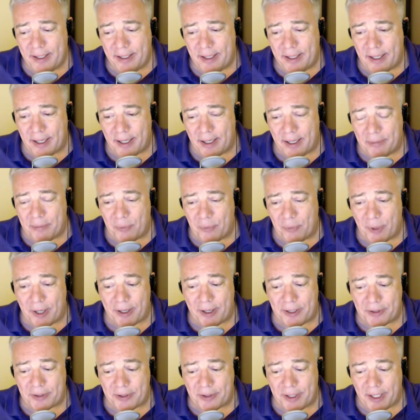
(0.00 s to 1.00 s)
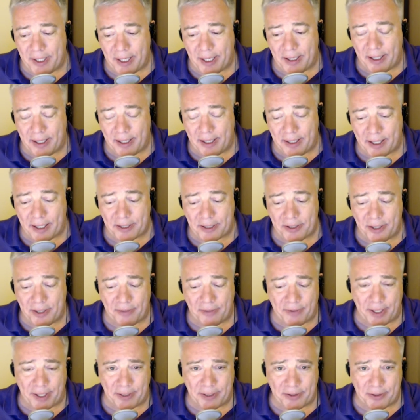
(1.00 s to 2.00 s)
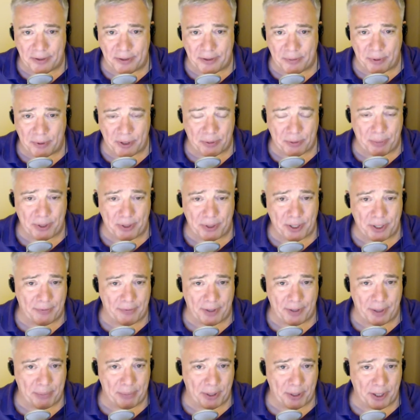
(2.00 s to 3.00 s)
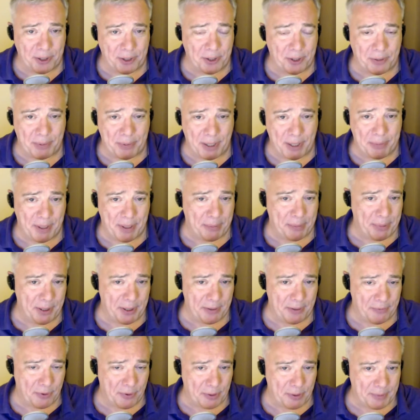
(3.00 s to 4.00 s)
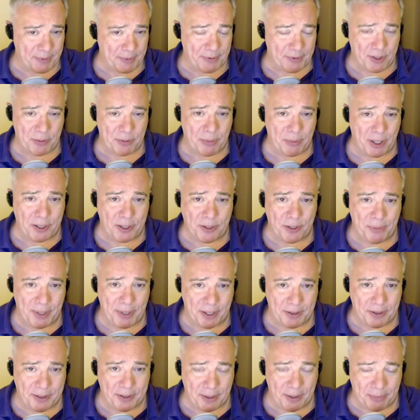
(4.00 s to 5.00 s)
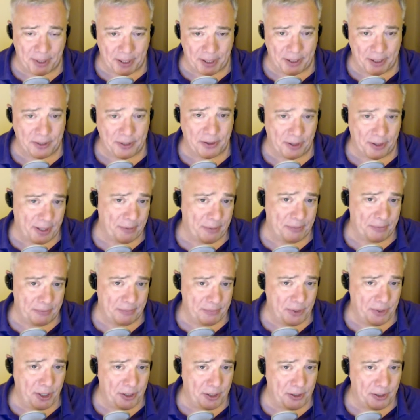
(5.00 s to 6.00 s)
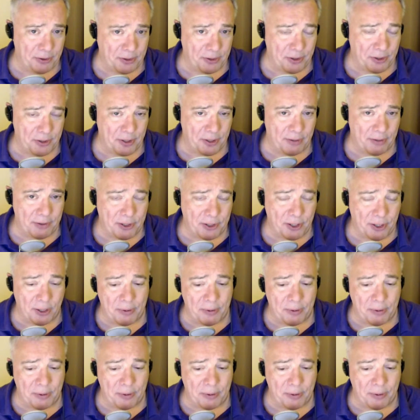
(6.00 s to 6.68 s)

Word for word: Um, whereas the Alexa devices were specifically purchased by people in the form of a smart speaker typically, so they could use the service.